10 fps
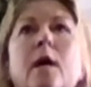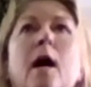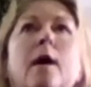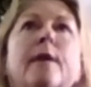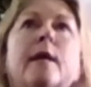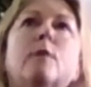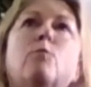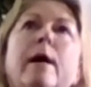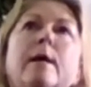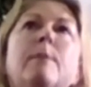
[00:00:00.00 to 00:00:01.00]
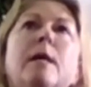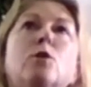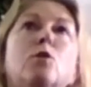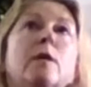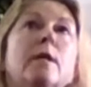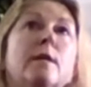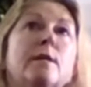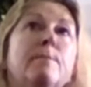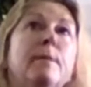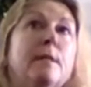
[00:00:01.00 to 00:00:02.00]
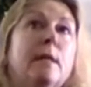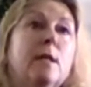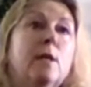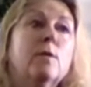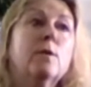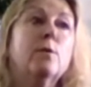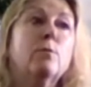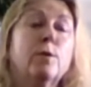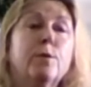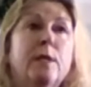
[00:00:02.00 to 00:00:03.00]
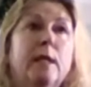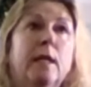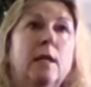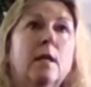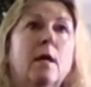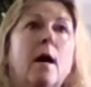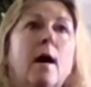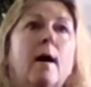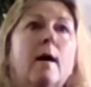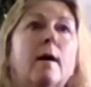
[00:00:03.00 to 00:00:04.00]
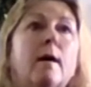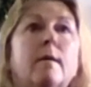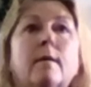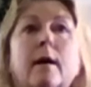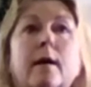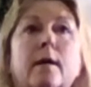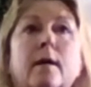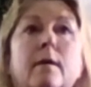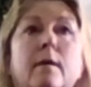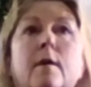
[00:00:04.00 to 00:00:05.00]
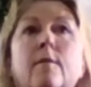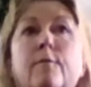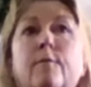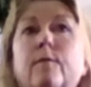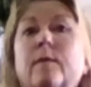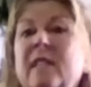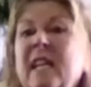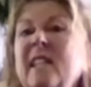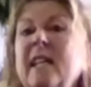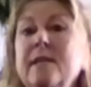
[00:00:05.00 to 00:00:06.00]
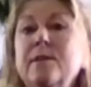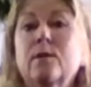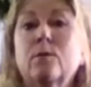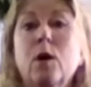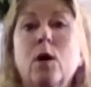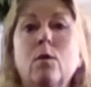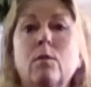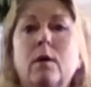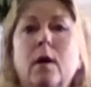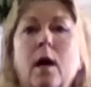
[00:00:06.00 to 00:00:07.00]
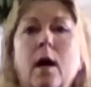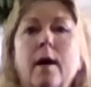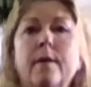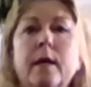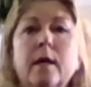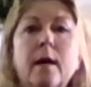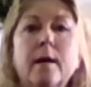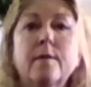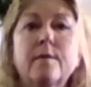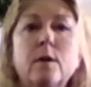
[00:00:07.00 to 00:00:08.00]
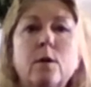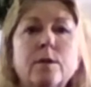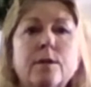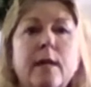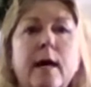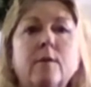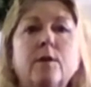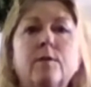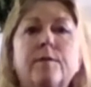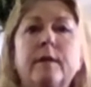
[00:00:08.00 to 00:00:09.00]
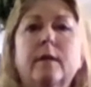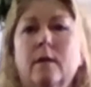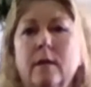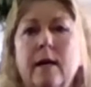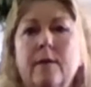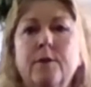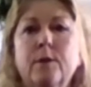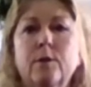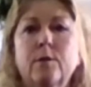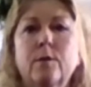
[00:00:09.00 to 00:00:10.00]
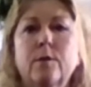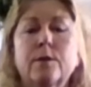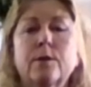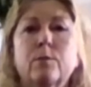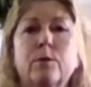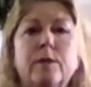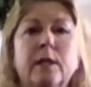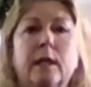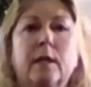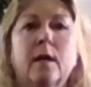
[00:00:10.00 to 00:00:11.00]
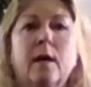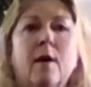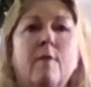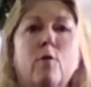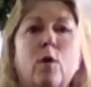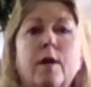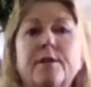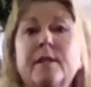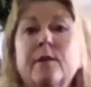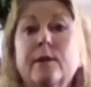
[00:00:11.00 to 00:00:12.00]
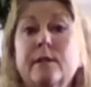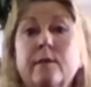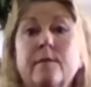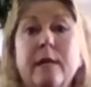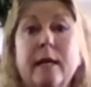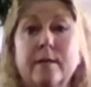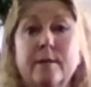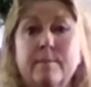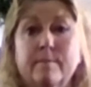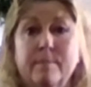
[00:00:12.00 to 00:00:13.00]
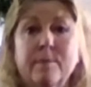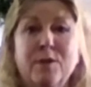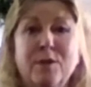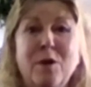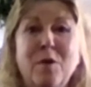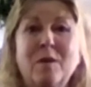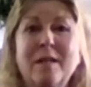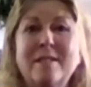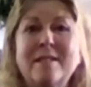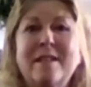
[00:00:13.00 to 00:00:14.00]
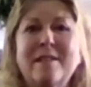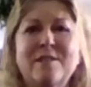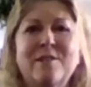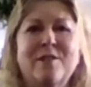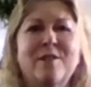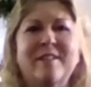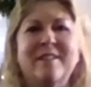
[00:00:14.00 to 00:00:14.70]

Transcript: they recommend doing this particular routine like 10 days in a row, and then kind of notice how you feel after you do this routine for a series of days. So let's get started.